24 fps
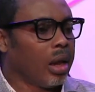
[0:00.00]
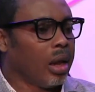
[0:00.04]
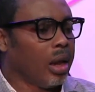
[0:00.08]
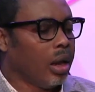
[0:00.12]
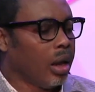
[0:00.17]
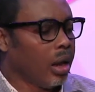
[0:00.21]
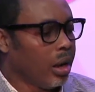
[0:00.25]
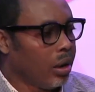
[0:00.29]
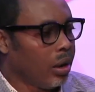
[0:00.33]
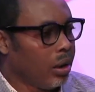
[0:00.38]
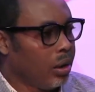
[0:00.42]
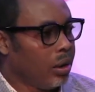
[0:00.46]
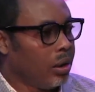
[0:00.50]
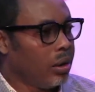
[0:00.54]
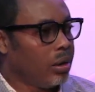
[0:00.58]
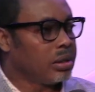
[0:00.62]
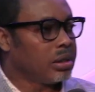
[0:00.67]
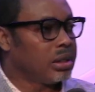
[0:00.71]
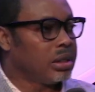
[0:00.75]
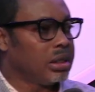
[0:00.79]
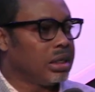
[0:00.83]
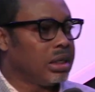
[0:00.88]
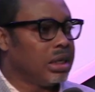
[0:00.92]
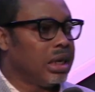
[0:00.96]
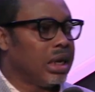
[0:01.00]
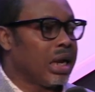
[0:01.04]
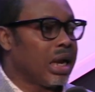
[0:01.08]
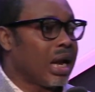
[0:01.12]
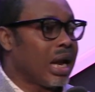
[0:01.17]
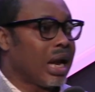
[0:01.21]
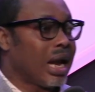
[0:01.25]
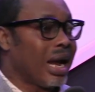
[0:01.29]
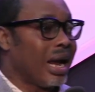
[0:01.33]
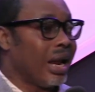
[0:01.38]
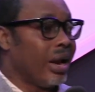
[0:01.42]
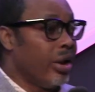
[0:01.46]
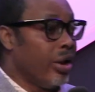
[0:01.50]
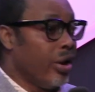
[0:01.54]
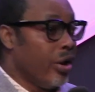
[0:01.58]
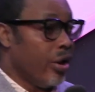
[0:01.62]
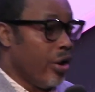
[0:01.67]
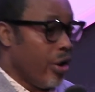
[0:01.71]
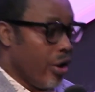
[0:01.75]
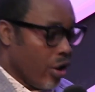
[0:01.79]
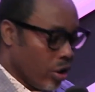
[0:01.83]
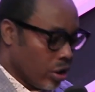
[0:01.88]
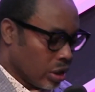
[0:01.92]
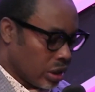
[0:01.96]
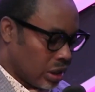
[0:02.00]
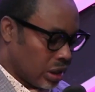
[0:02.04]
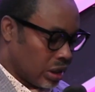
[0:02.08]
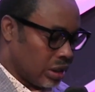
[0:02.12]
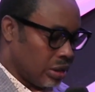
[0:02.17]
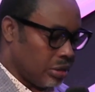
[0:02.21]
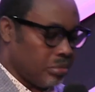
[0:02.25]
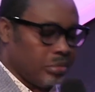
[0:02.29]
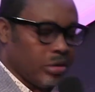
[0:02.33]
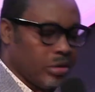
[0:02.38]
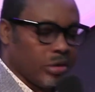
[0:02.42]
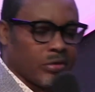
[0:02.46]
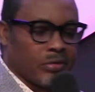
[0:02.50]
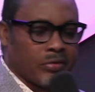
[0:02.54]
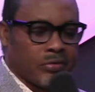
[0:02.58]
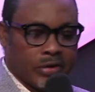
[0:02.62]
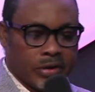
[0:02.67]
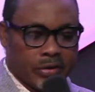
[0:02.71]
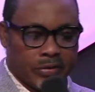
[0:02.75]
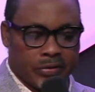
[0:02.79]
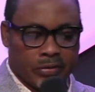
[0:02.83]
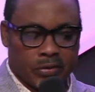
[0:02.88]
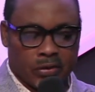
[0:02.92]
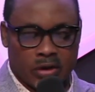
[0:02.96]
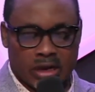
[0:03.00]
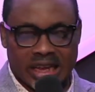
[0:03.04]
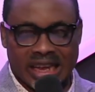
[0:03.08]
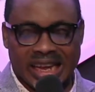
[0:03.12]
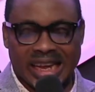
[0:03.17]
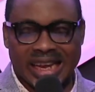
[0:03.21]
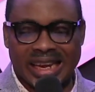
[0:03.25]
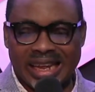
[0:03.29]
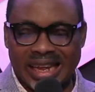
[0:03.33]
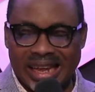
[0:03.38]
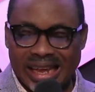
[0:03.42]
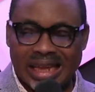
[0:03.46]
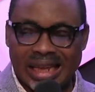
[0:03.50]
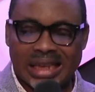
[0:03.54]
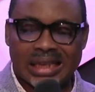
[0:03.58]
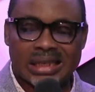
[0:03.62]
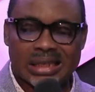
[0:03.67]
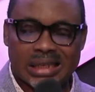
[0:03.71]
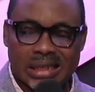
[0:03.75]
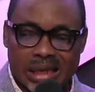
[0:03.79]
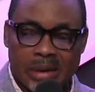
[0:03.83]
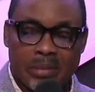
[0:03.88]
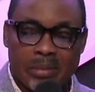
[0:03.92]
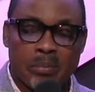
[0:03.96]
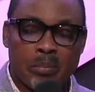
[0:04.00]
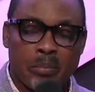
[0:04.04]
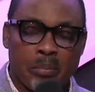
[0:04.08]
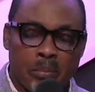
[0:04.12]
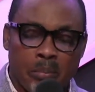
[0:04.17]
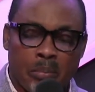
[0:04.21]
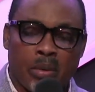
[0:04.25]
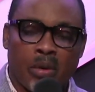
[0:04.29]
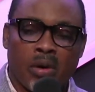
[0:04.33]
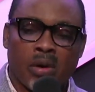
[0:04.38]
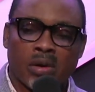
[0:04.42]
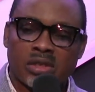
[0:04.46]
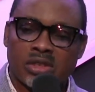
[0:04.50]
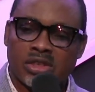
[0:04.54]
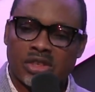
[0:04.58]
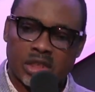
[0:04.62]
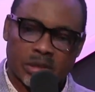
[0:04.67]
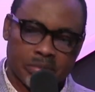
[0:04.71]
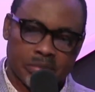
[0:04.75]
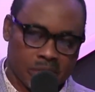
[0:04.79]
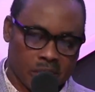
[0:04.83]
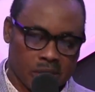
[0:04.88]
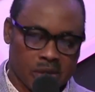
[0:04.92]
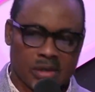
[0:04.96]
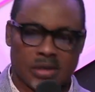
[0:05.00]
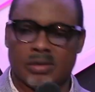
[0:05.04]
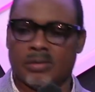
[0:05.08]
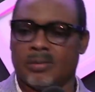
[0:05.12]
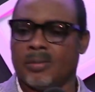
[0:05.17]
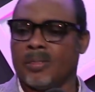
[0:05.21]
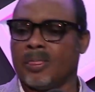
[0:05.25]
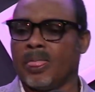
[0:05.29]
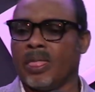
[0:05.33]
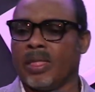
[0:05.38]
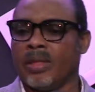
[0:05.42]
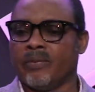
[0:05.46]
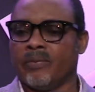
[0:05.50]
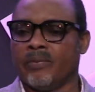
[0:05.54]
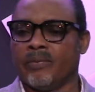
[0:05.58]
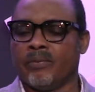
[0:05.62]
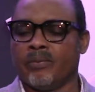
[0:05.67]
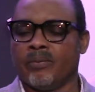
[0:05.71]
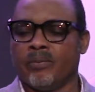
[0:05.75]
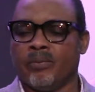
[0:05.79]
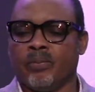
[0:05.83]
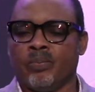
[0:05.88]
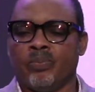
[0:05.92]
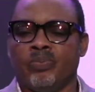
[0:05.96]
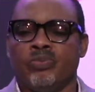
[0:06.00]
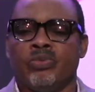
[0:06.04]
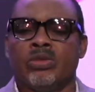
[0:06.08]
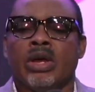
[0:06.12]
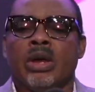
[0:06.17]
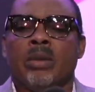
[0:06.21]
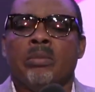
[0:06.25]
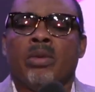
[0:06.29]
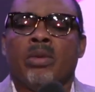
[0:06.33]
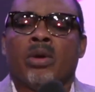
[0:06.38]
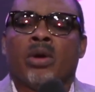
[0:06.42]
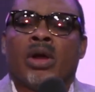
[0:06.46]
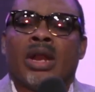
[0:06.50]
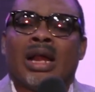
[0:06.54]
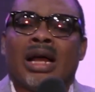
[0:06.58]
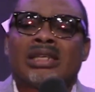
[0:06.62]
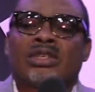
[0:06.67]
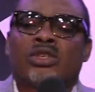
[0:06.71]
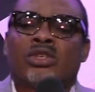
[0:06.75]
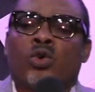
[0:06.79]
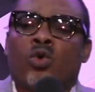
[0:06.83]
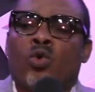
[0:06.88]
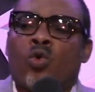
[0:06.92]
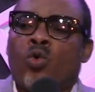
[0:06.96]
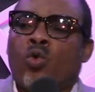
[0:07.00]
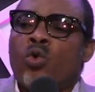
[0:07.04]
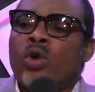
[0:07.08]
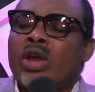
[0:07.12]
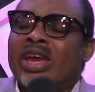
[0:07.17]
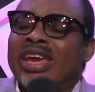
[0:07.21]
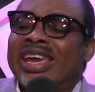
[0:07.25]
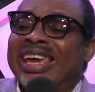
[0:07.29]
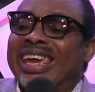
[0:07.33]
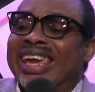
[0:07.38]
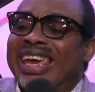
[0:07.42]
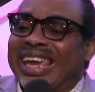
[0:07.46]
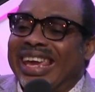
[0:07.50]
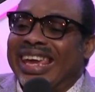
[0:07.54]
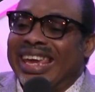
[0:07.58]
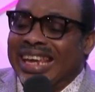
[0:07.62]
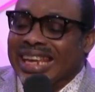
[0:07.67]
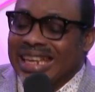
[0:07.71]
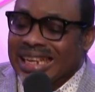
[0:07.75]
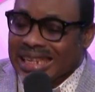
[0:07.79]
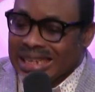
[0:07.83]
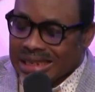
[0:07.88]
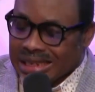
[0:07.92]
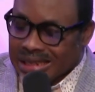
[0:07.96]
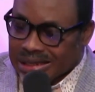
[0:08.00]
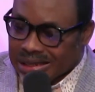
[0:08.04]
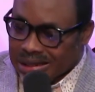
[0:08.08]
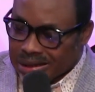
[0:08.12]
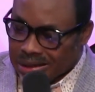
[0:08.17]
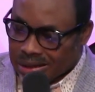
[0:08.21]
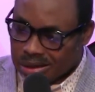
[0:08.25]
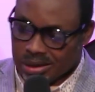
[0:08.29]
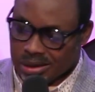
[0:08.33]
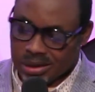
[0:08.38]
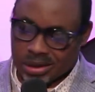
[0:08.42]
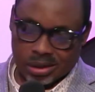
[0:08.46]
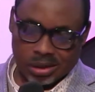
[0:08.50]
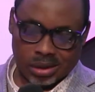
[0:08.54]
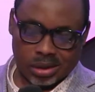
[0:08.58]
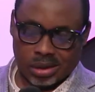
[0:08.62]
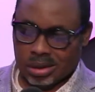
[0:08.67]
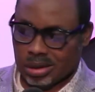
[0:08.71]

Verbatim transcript: God cannot be unfaithful. It is impossible. Because that's who he is.